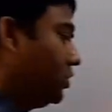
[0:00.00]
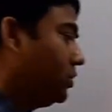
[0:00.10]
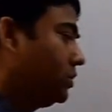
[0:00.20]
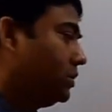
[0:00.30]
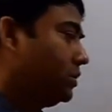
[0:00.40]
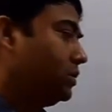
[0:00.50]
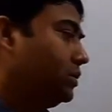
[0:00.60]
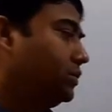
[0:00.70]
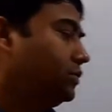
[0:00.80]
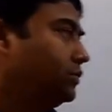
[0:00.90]
law,
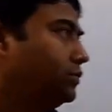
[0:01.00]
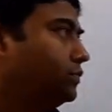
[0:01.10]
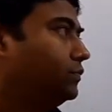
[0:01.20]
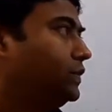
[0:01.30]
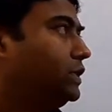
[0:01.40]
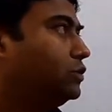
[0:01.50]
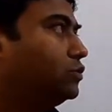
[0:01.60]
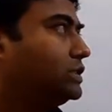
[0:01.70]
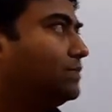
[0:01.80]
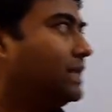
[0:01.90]
we
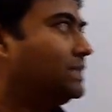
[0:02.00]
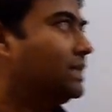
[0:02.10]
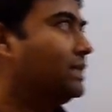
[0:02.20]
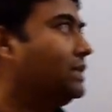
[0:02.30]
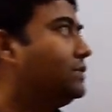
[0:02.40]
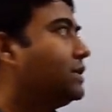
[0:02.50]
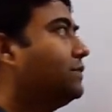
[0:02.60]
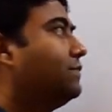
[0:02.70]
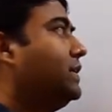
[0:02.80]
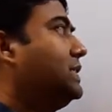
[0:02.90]
use imaginary
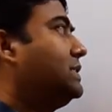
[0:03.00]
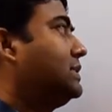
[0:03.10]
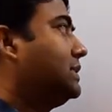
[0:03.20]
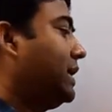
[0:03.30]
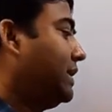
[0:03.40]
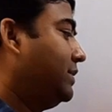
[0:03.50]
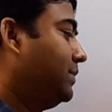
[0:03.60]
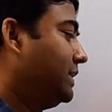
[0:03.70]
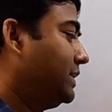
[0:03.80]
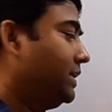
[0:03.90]
surface and
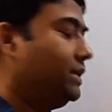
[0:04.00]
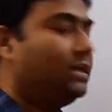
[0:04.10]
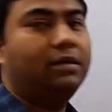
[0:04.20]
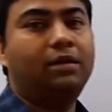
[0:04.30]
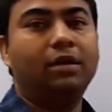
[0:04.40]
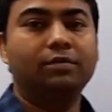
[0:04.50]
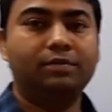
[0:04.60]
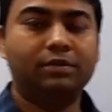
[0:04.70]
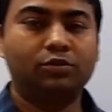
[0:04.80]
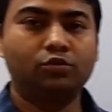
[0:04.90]
imaginary
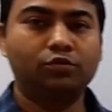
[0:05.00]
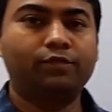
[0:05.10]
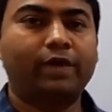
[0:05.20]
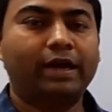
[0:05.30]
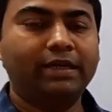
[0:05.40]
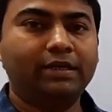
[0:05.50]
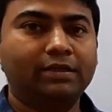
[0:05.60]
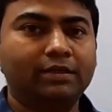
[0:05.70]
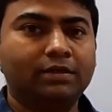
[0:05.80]
curves to find